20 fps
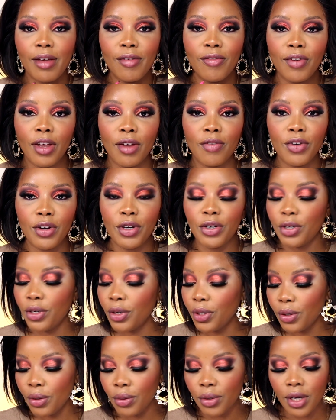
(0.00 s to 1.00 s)
favorite
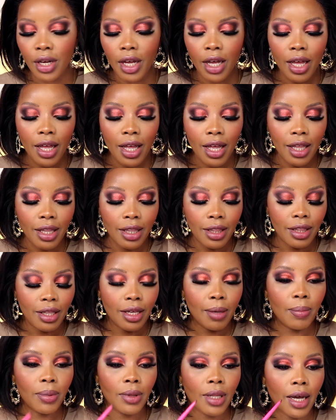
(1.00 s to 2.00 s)
nude
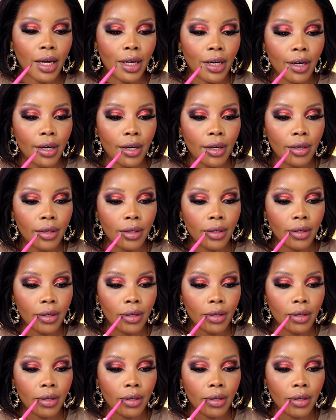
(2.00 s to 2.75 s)
lip liner.